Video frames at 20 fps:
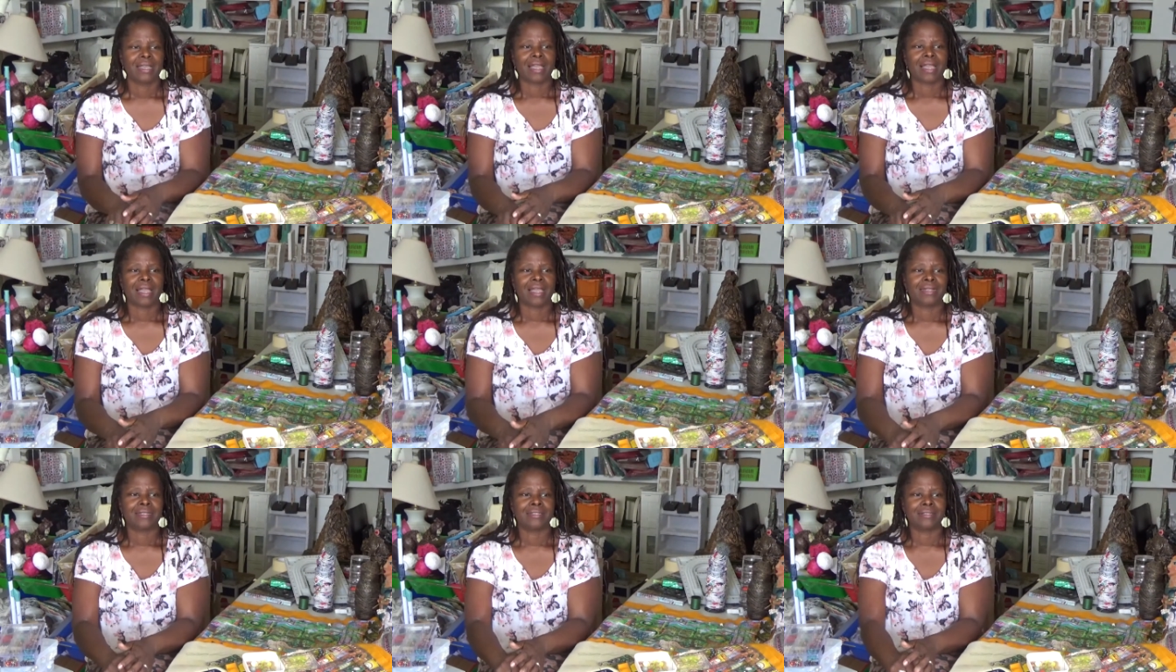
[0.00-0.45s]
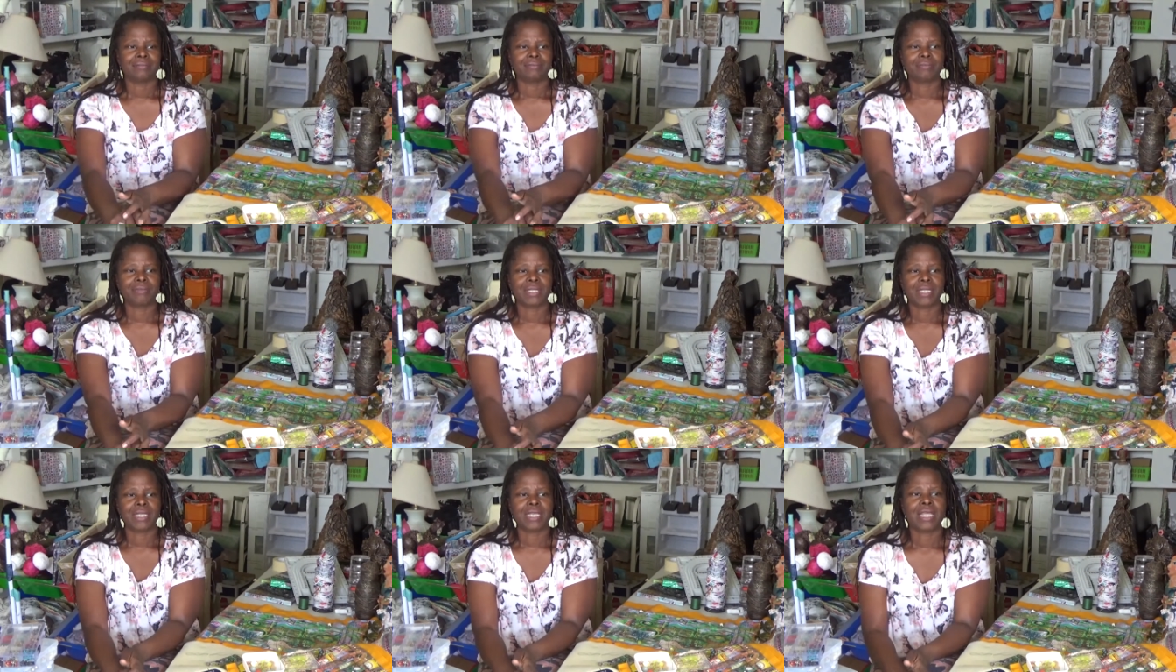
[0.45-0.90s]
And
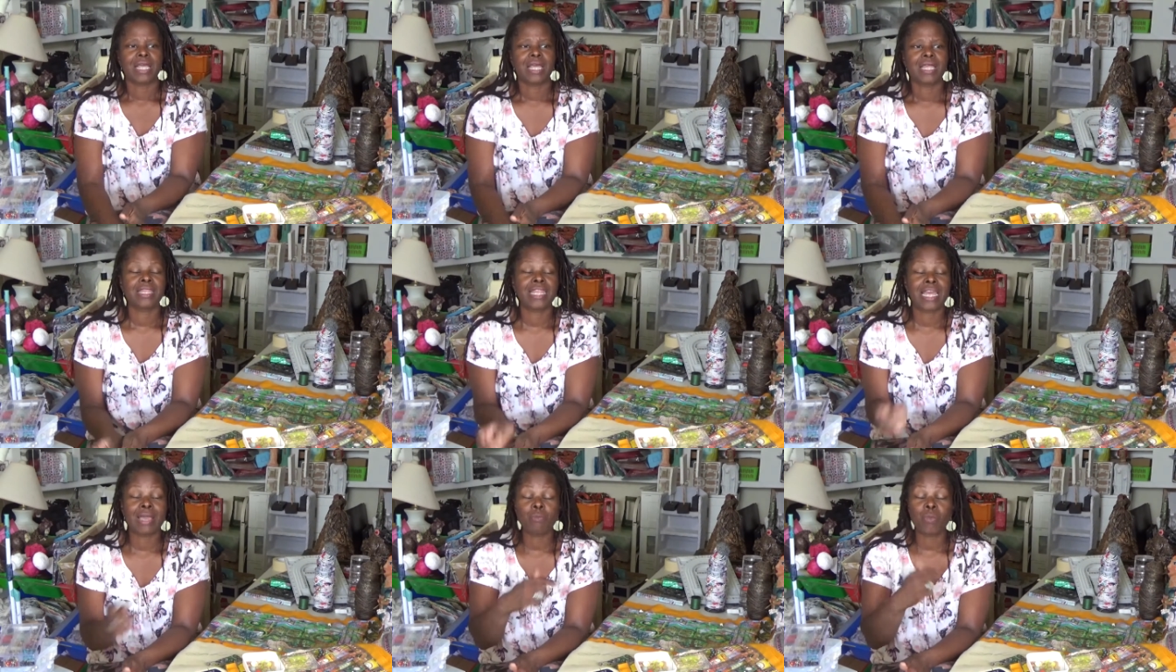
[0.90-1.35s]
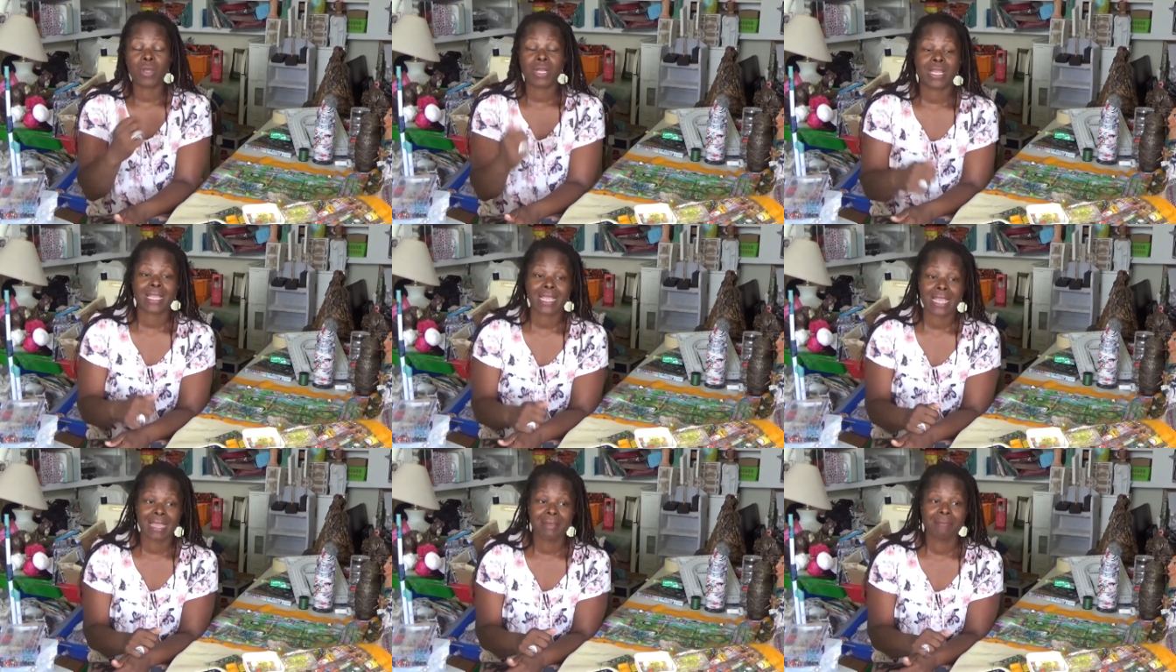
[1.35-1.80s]
then when
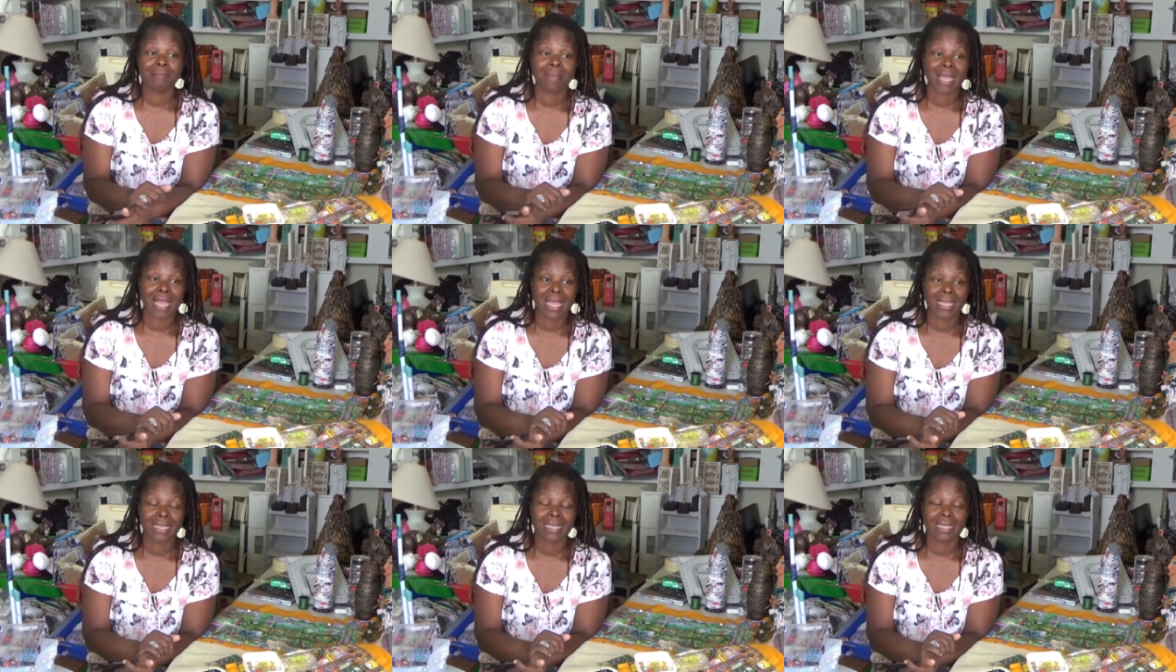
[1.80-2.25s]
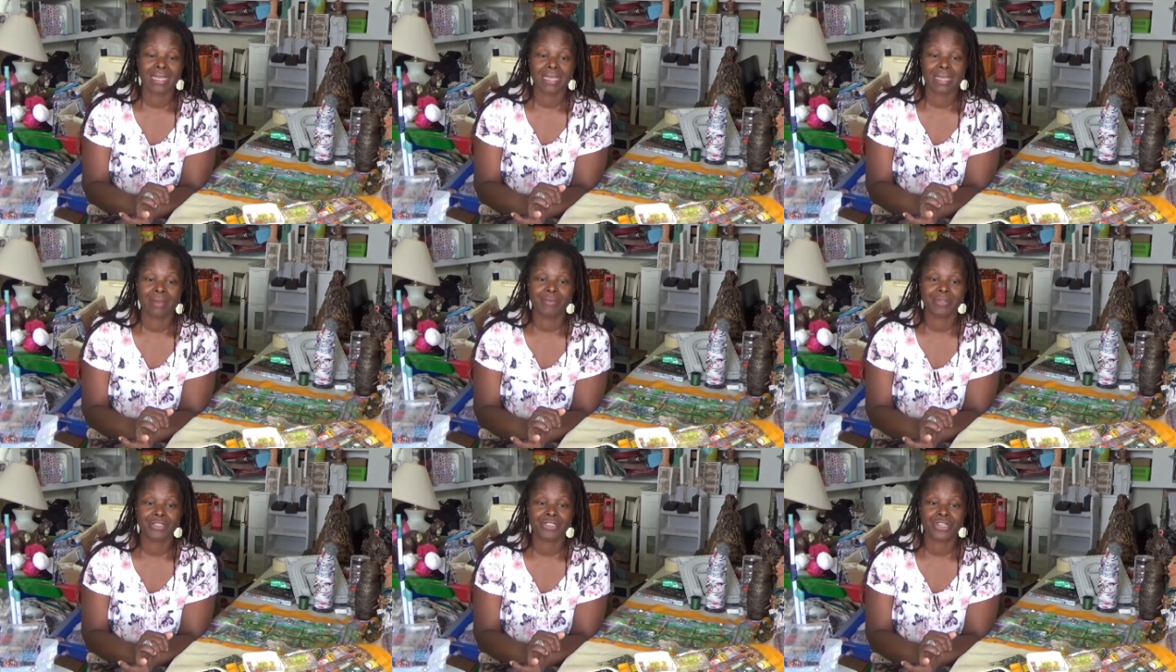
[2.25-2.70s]
I came back,
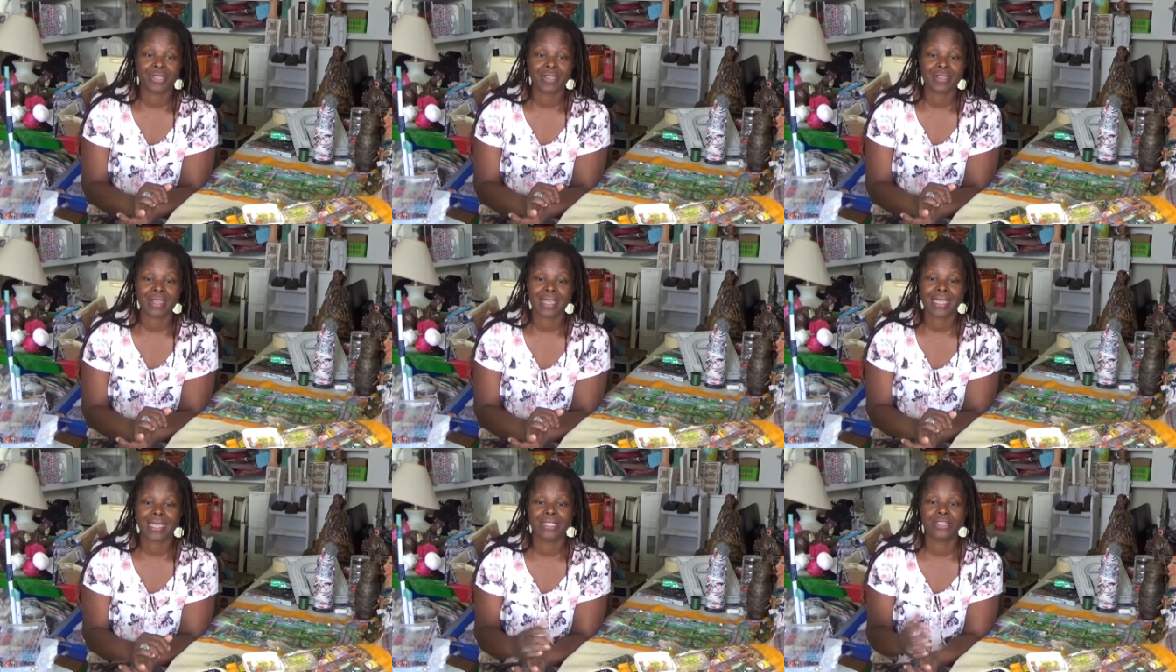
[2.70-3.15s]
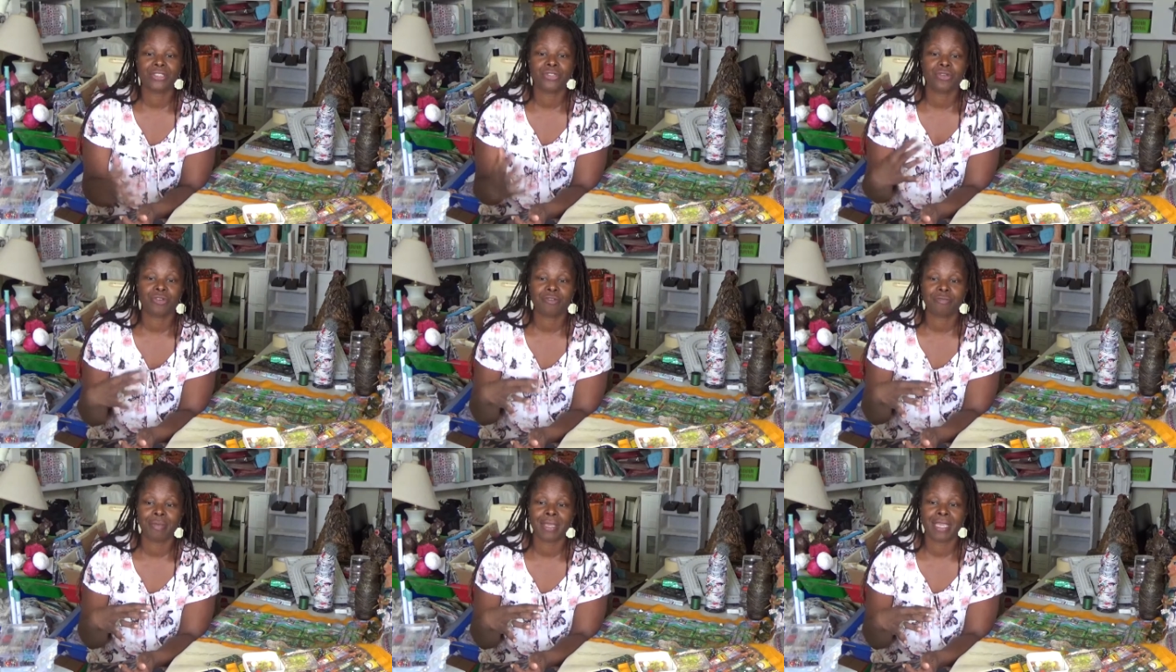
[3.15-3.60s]
it was just like it
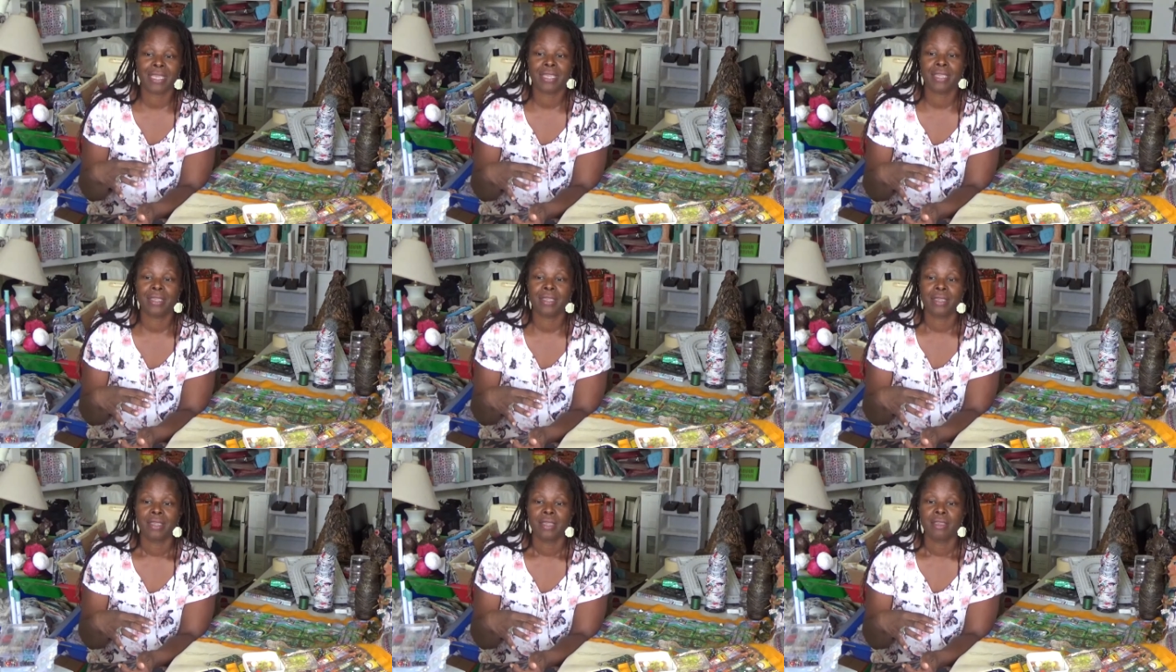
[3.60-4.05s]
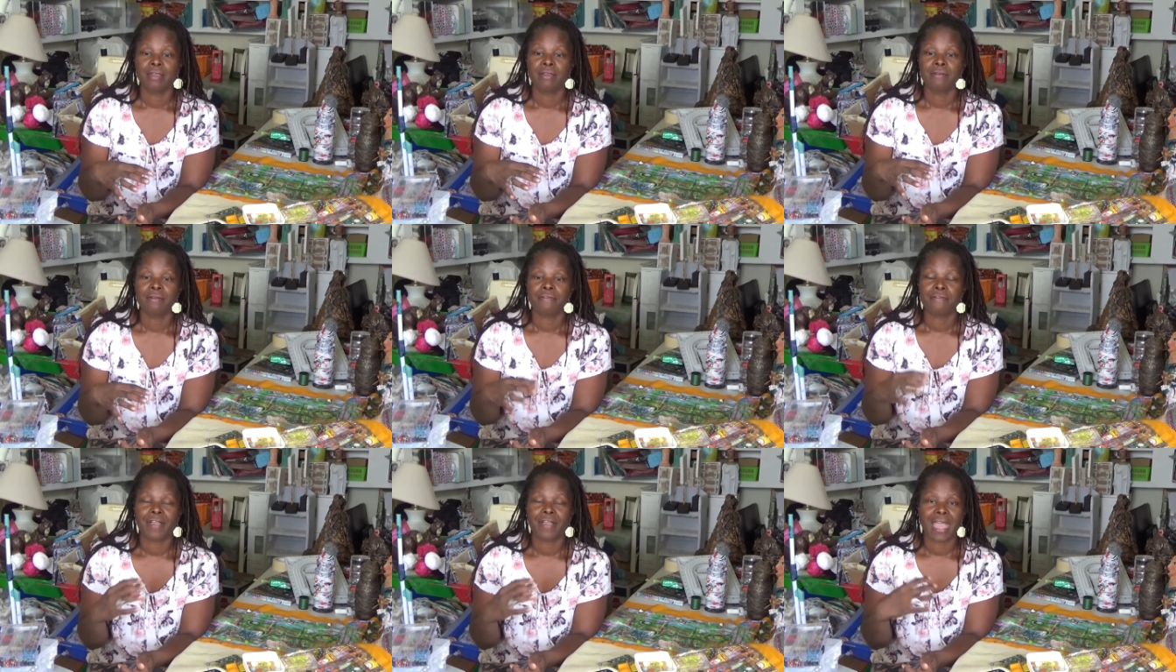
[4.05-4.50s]
took me
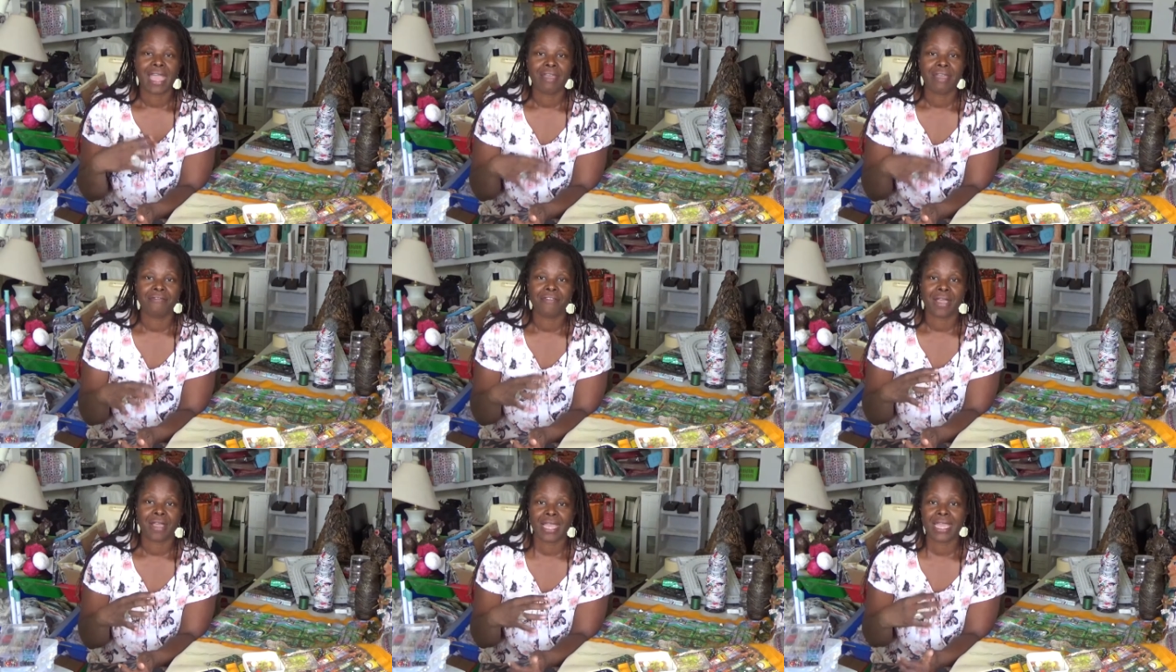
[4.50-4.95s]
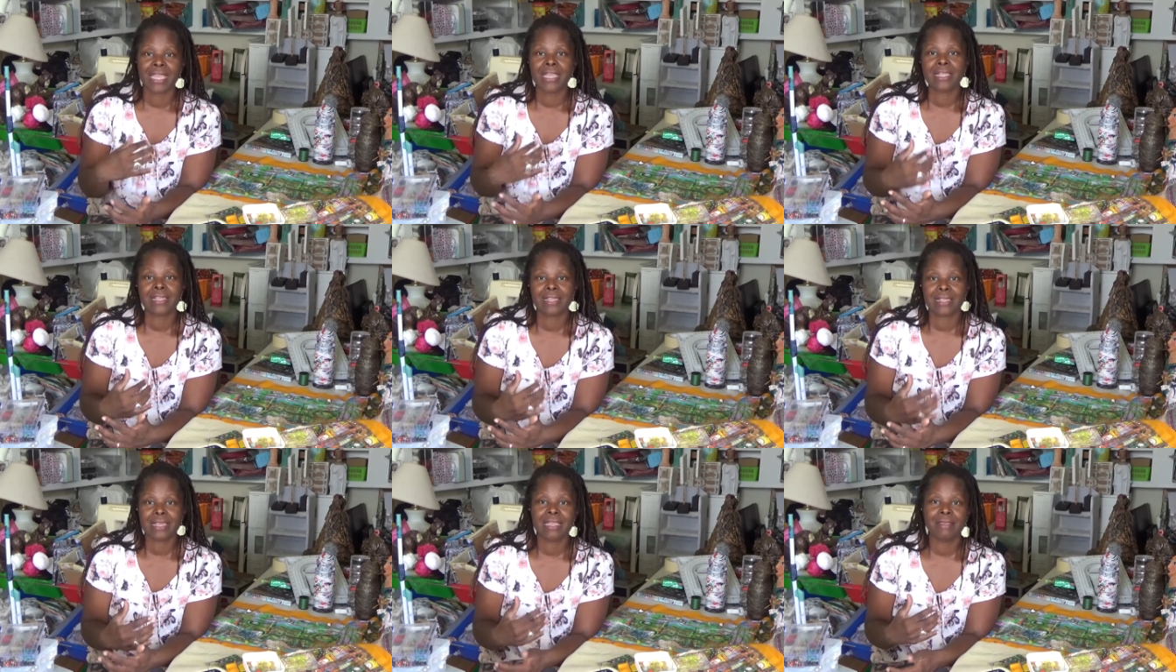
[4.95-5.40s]
forever, it
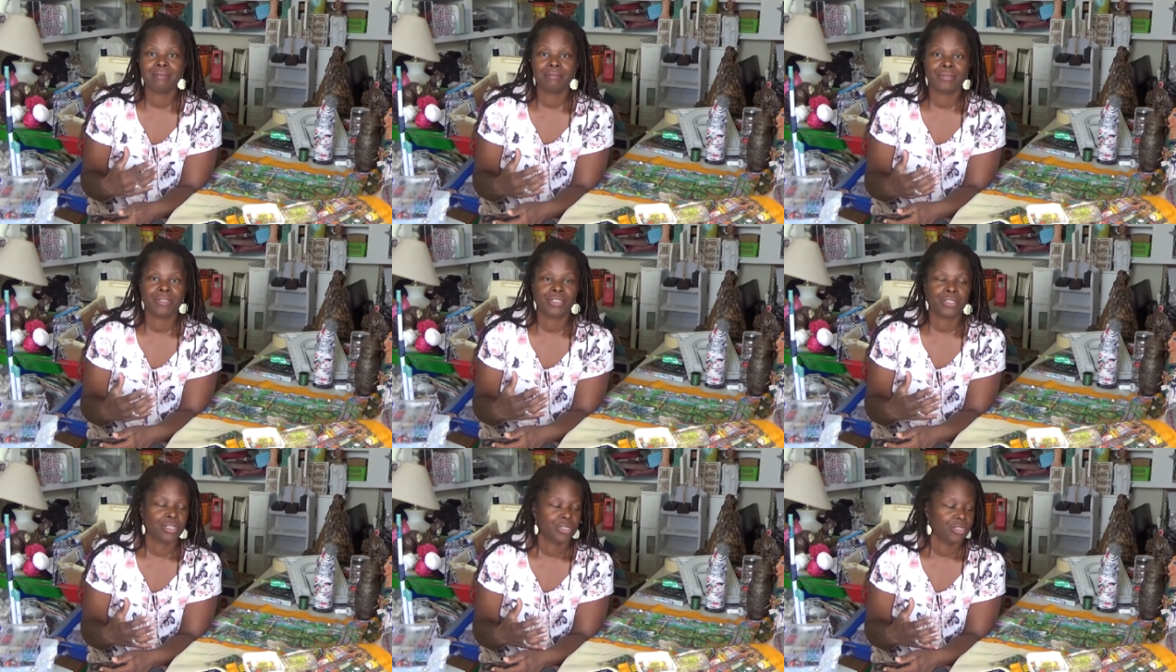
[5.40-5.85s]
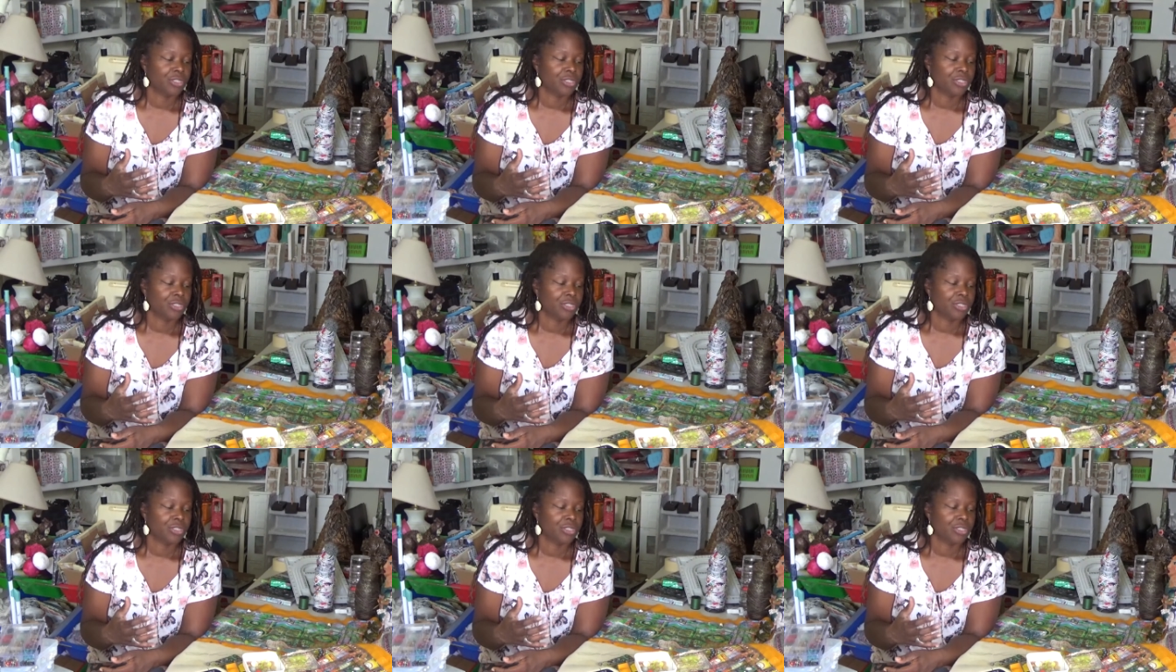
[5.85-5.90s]
seemed,